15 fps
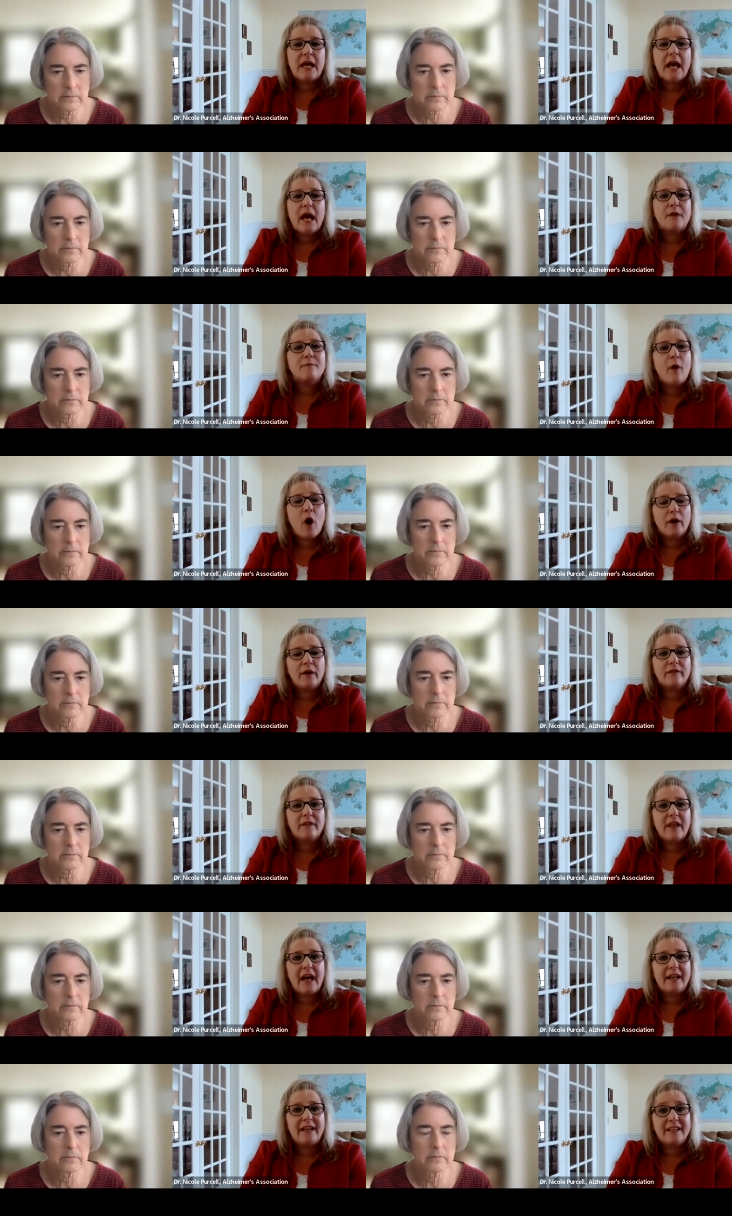Speaker 1: And part of
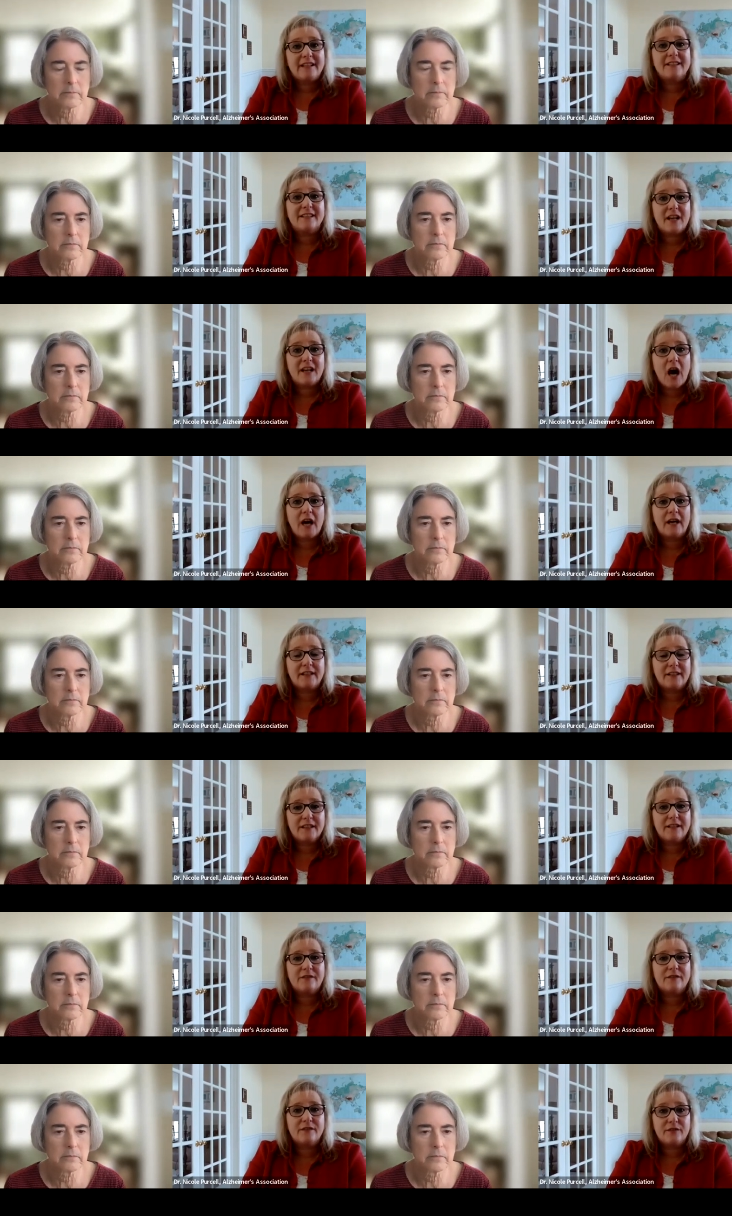that is a
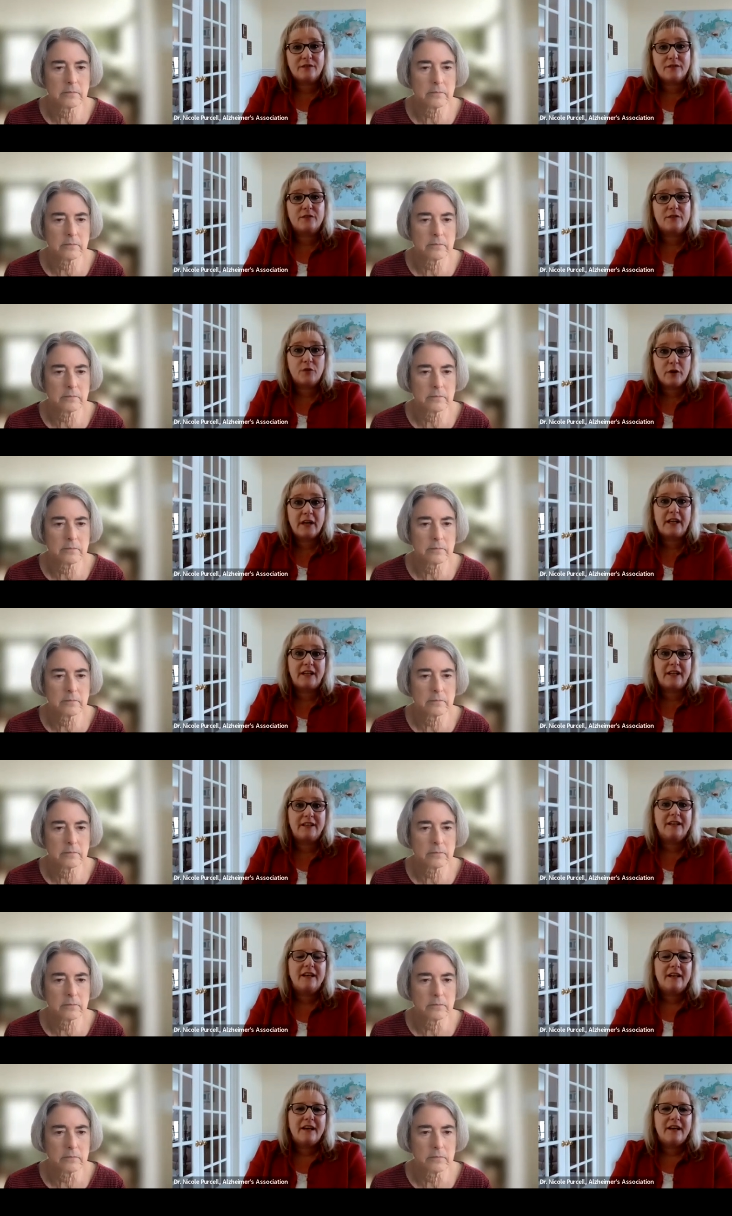cognitive screen
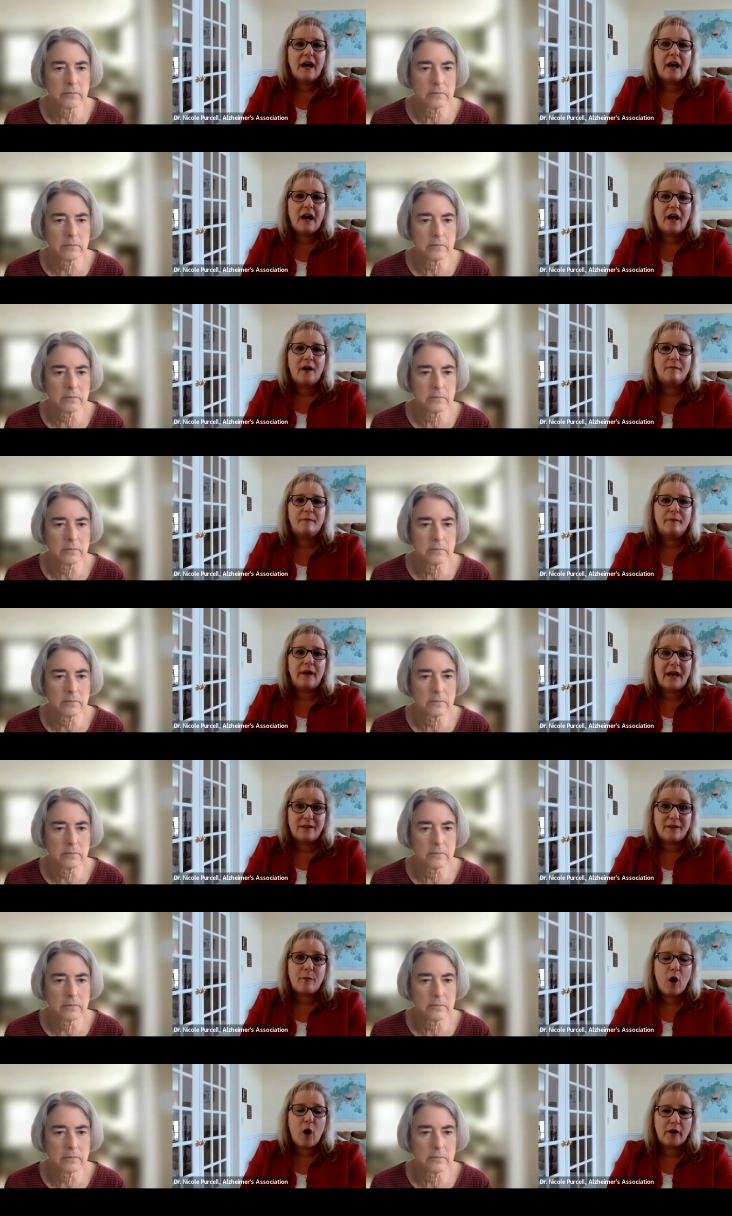
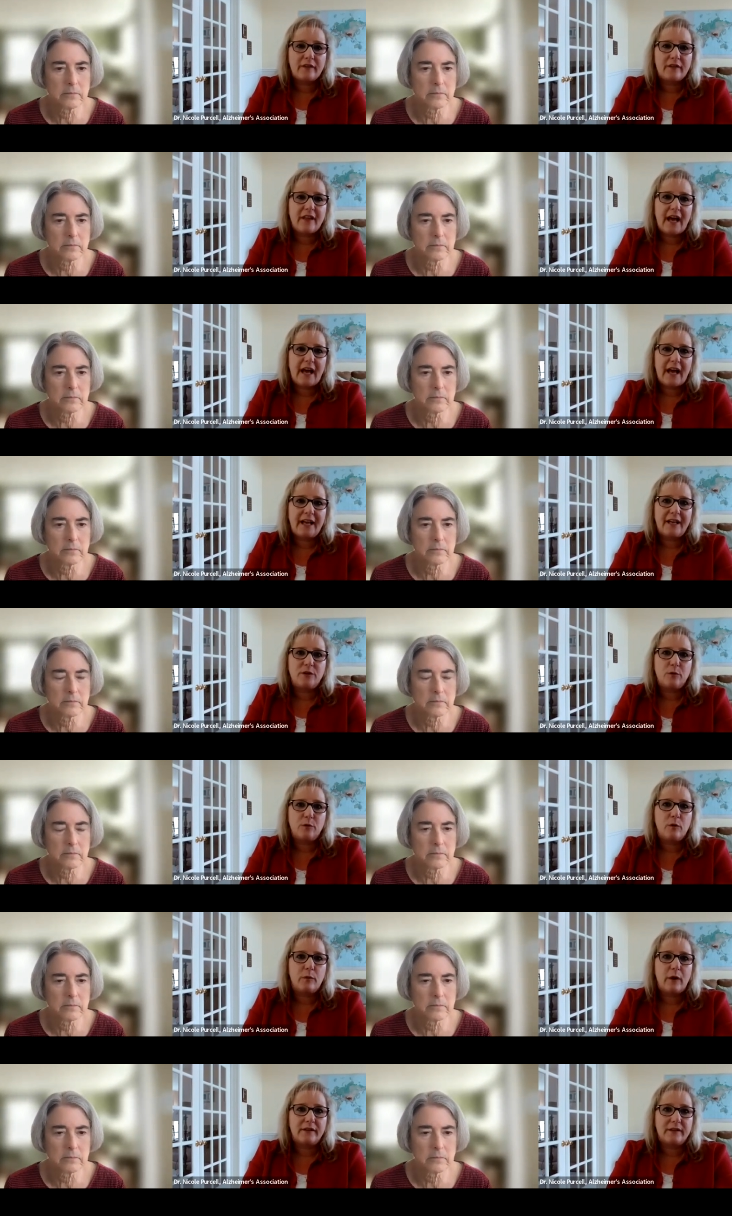as part of that
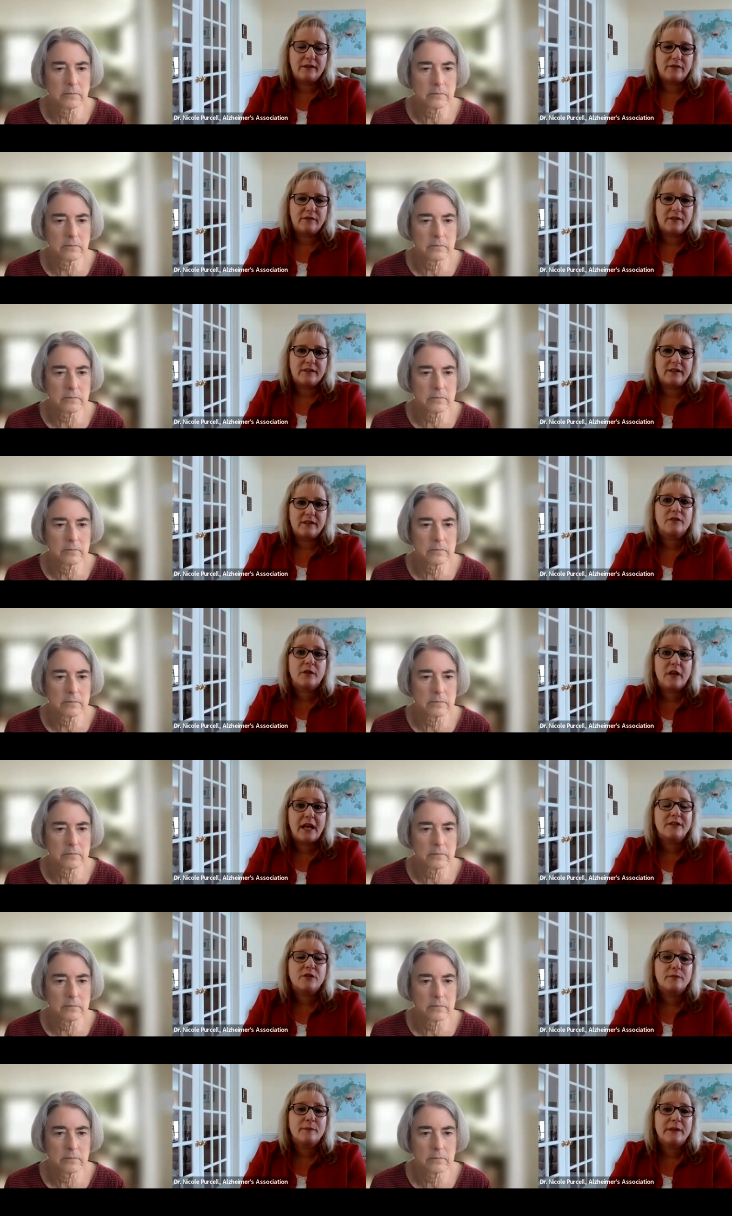annual wellness visit. So
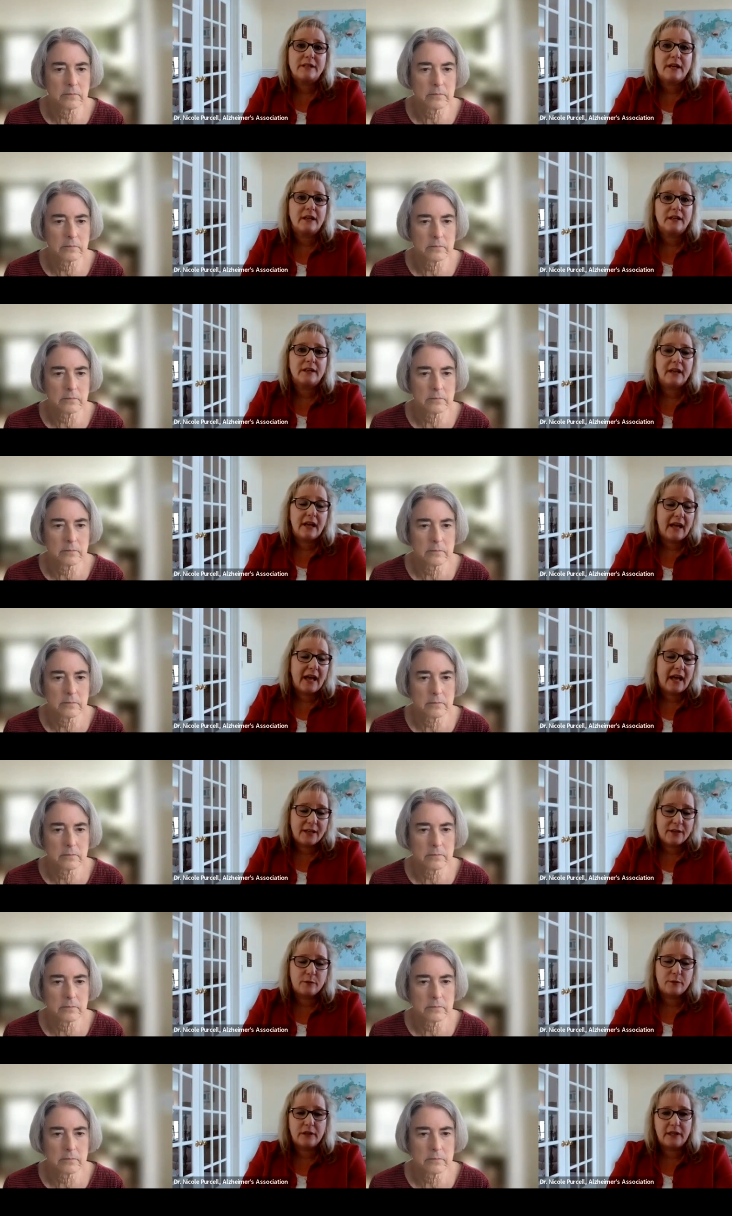that should be done
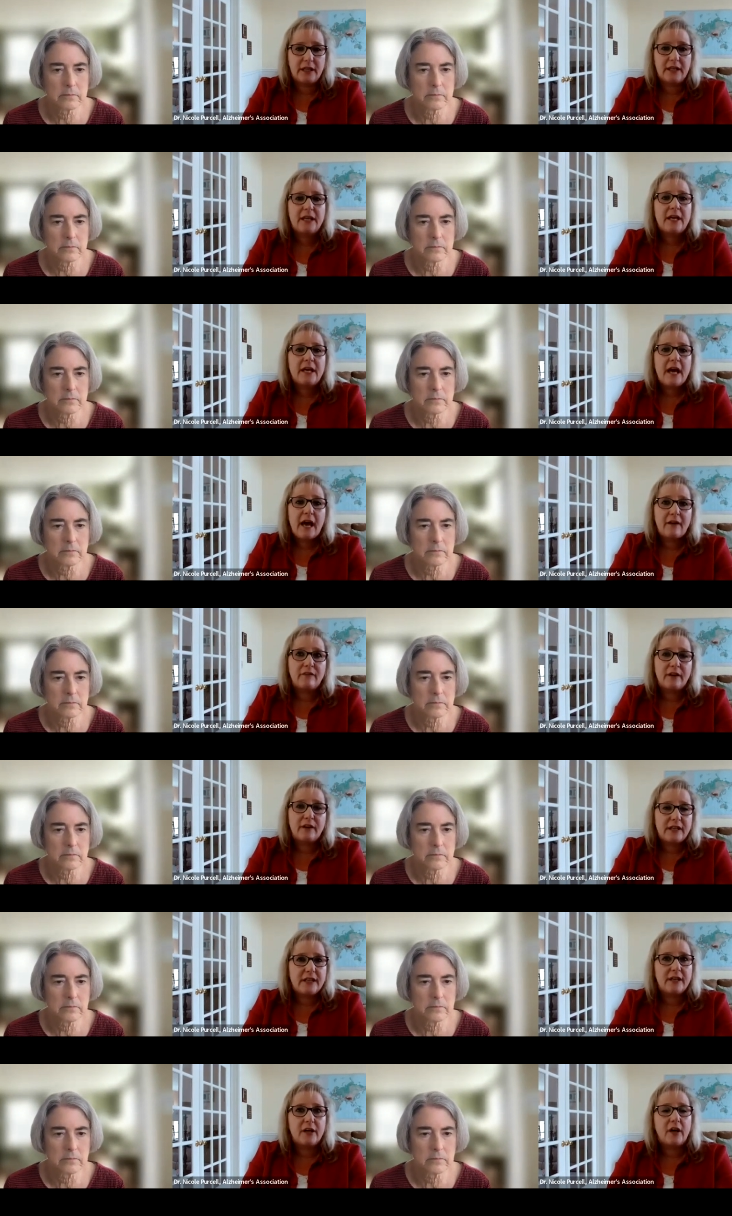annually every
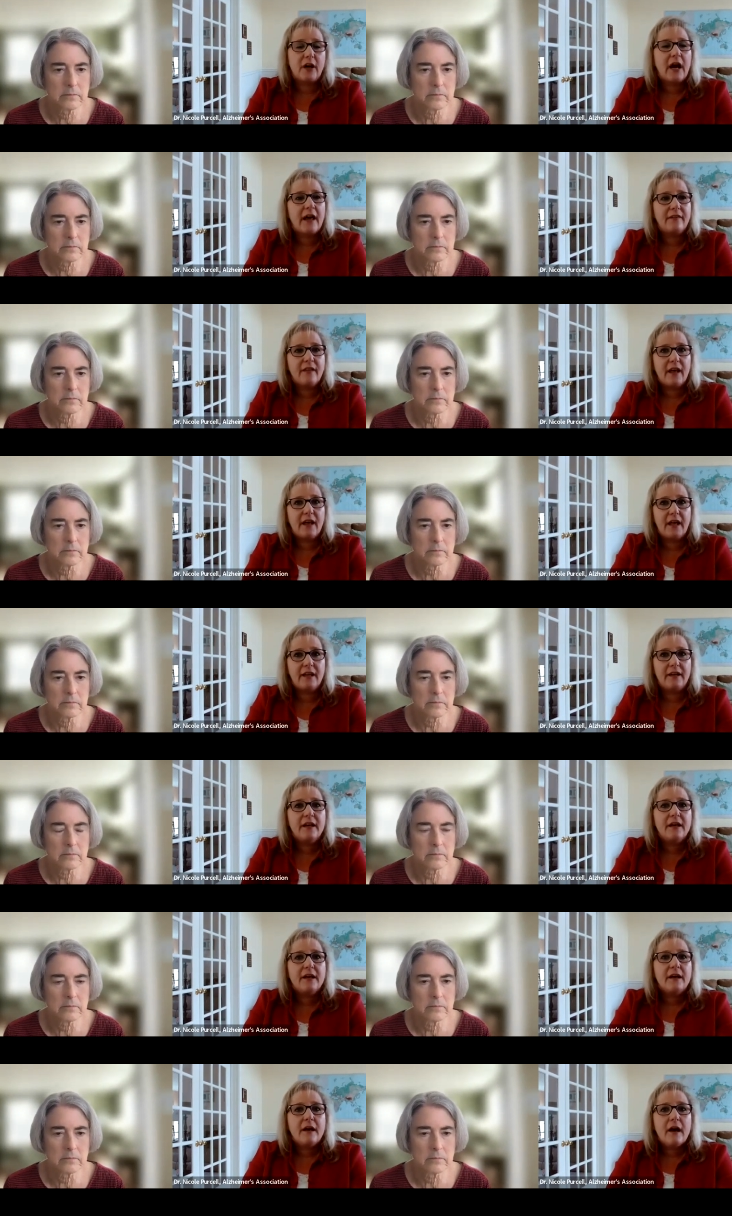year. And then,